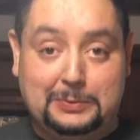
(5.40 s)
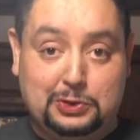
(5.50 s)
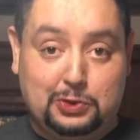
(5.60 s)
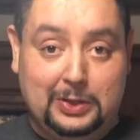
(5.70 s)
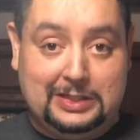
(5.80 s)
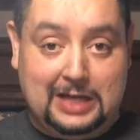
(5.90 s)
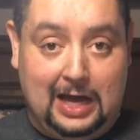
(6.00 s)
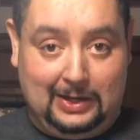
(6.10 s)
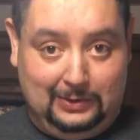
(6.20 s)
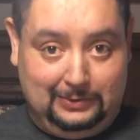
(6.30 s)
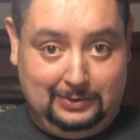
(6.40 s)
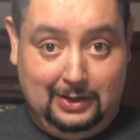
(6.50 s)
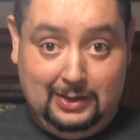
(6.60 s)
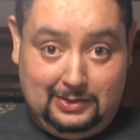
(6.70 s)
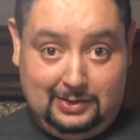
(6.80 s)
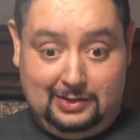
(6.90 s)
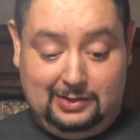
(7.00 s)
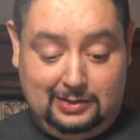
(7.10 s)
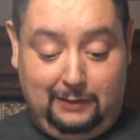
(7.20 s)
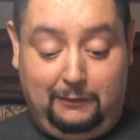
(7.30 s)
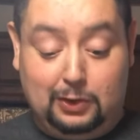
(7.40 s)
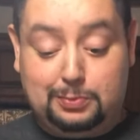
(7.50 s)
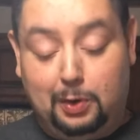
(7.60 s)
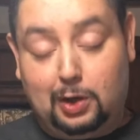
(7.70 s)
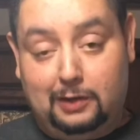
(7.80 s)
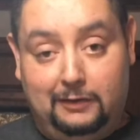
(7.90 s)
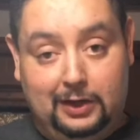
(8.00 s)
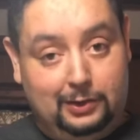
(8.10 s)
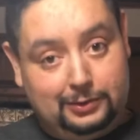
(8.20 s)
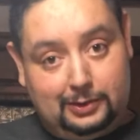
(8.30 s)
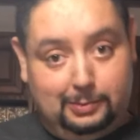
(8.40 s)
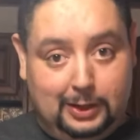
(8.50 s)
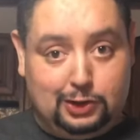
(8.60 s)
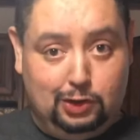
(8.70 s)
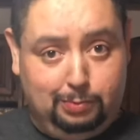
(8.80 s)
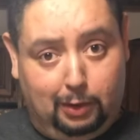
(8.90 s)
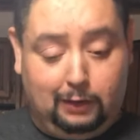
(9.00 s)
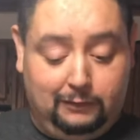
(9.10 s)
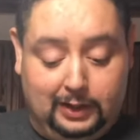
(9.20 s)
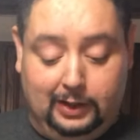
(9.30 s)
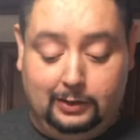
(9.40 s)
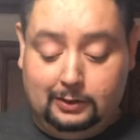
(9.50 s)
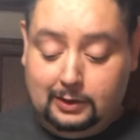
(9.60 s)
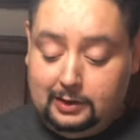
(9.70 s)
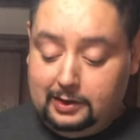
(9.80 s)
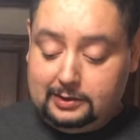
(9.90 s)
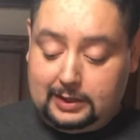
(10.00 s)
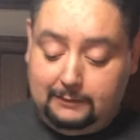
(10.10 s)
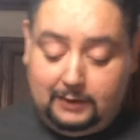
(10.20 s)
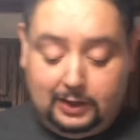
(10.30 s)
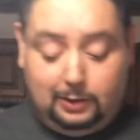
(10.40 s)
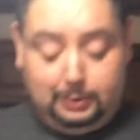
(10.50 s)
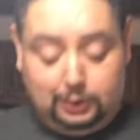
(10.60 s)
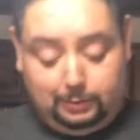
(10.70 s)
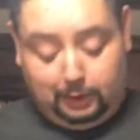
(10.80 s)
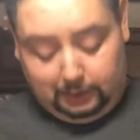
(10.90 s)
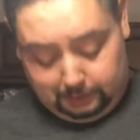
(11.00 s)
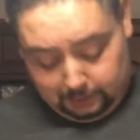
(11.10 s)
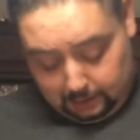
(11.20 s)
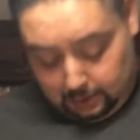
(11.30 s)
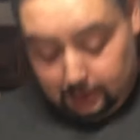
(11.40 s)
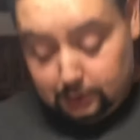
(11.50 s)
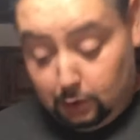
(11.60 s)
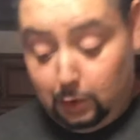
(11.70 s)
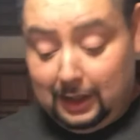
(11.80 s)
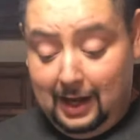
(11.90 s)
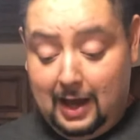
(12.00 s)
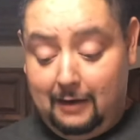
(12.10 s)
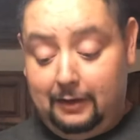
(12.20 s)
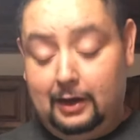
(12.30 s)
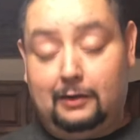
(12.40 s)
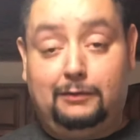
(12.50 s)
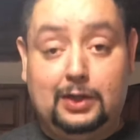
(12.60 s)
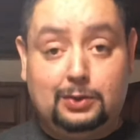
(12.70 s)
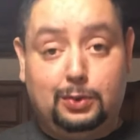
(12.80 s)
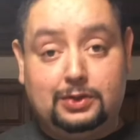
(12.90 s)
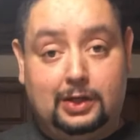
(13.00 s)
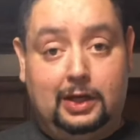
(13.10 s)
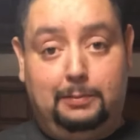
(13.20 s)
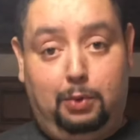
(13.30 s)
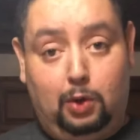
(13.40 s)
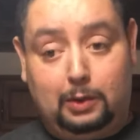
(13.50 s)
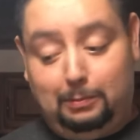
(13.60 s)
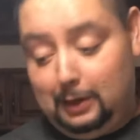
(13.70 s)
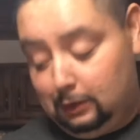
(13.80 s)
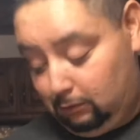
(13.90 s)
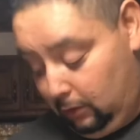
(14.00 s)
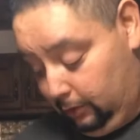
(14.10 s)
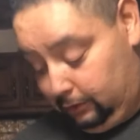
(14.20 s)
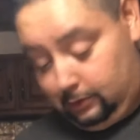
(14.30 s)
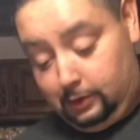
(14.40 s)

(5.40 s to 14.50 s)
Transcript: street tacos. So this is the first part of the video. It's going to be a two-part video, same video but two parts. So what I have here, this was a pork butt roast.